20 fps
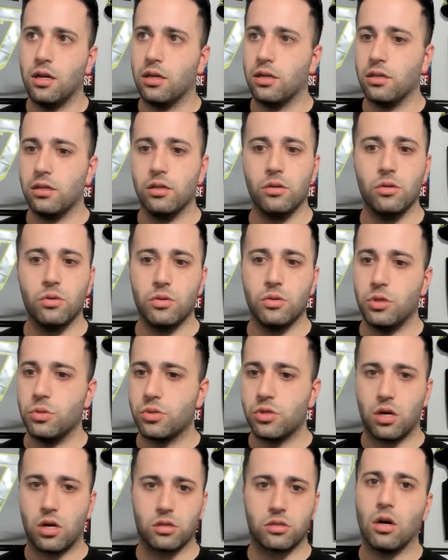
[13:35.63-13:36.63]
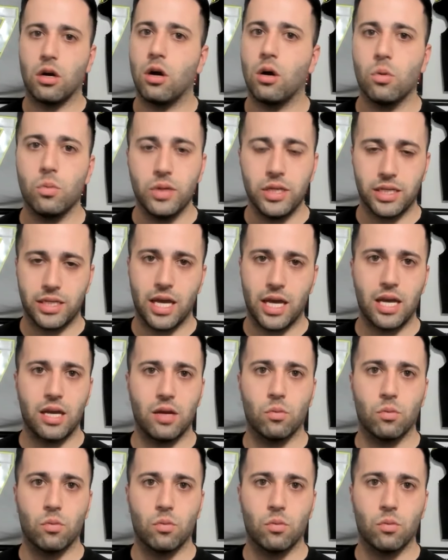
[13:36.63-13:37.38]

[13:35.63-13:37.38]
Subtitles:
you talked all week, hey,